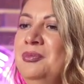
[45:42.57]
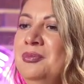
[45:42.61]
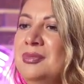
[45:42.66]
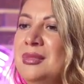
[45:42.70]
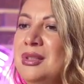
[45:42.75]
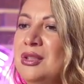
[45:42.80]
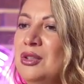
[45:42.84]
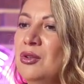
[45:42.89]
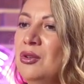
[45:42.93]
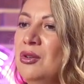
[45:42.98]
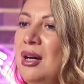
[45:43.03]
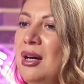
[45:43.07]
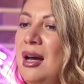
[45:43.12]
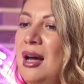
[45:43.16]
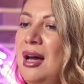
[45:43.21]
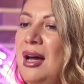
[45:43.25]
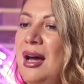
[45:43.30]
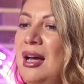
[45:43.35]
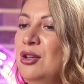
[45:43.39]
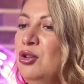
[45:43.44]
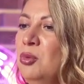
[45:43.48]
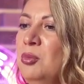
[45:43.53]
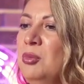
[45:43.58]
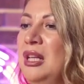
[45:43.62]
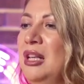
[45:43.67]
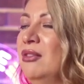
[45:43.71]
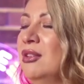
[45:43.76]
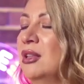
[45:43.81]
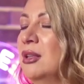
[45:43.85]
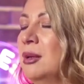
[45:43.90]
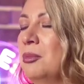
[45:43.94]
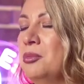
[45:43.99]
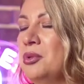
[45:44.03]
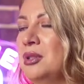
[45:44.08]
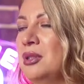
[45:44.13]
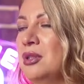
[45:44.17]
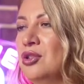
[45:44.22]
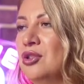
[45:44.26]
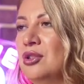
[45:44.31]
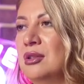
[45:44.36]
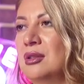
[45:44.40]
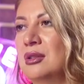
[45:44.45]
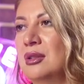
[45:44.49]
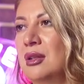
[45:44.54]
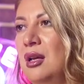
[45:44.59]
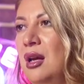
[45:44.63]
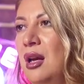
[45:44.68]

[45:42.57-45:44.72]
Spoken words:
So I don't believe in competition.